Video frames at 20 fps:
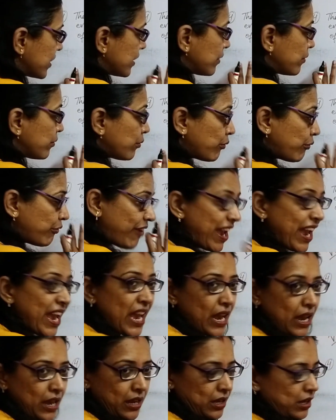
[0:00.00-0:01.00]
way
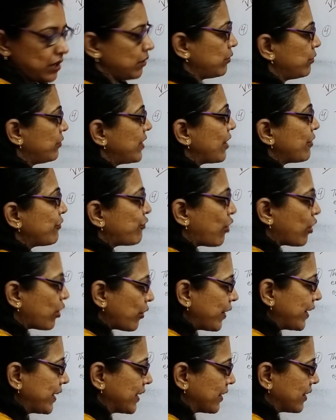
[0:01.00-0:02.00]
we are
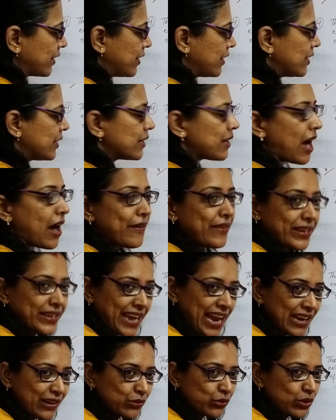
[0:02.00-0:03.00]
following, our
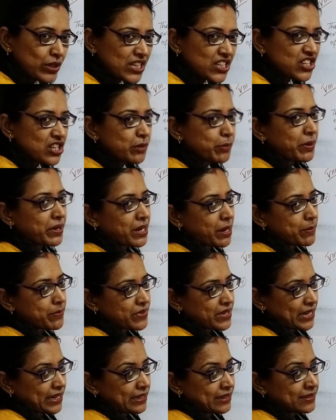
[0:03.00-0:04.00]
calculation becomes
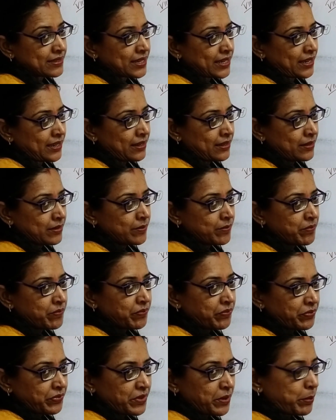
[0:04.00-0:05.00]
easy.
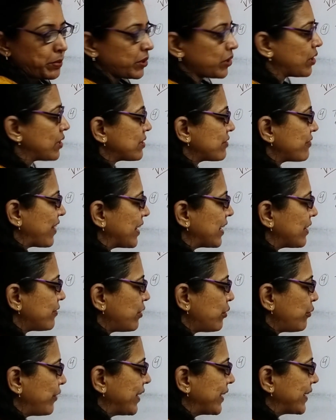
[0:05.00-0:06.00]
Because whenever
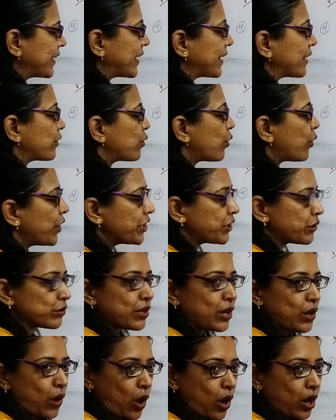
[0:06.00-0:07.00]
we go into the
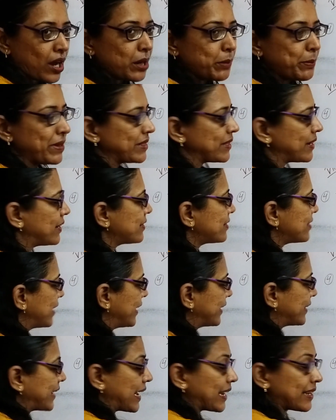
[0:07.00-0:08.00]
longer methods, it
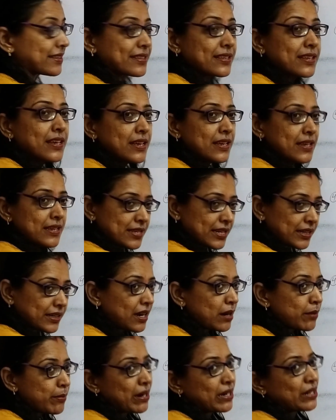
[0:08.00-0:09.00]
takes certain amount
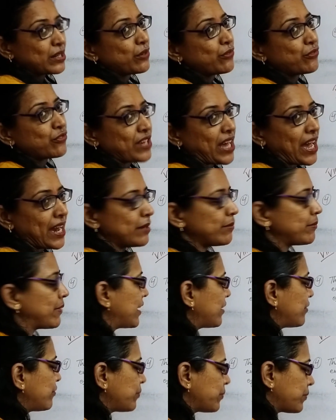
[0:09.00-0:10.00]
of time and
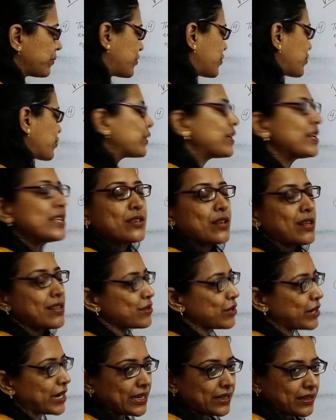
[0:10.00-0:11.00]
students also get
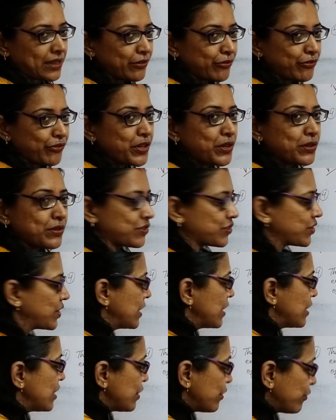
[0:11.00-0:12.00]
confused.
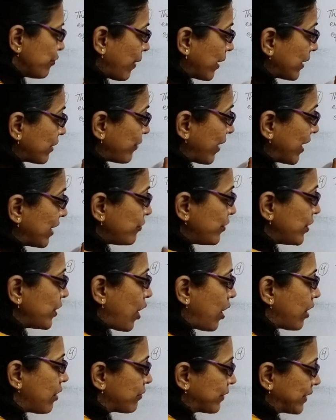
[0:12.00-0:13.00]
But when we
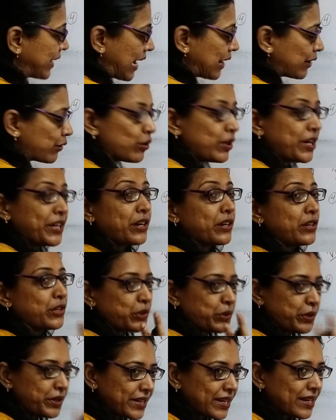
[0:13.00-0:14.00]
calculate on
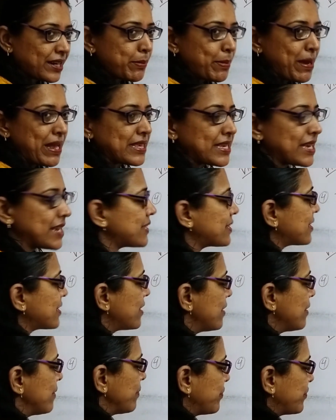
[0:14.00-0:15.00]
unitary basis,
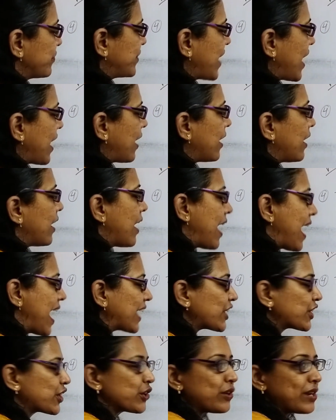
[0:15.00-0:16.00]
the
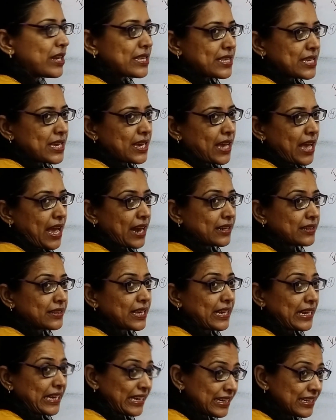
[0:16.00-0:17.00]
accuracy and the
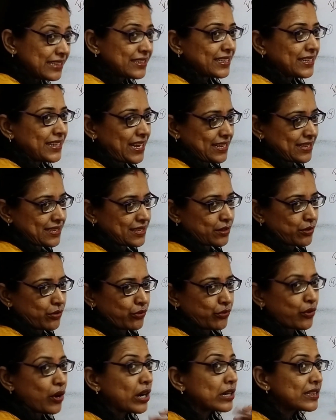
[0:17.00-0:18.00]
easiness for
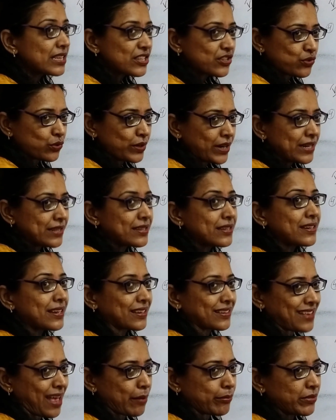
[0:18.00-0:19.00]
the students in
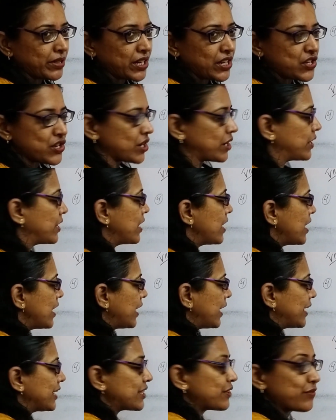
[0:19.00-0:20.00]
examination is
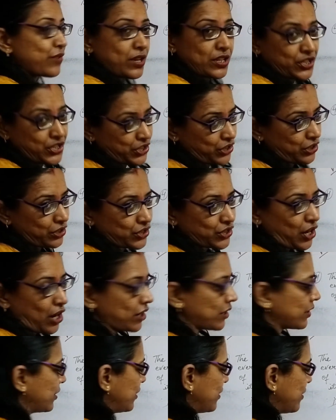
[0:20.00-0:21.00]
for sure shot.
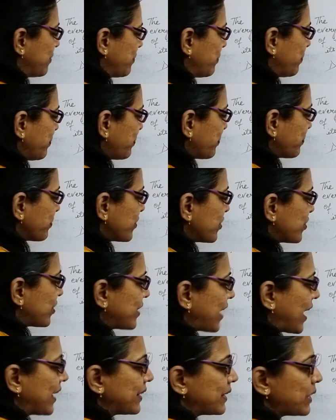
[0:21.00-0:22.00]
So
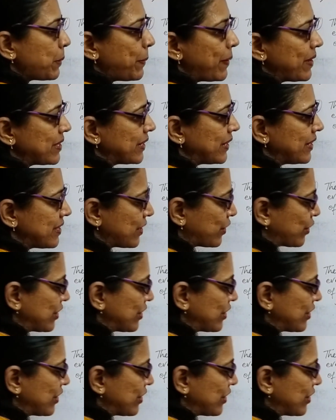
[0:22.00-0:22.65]
90% is equals to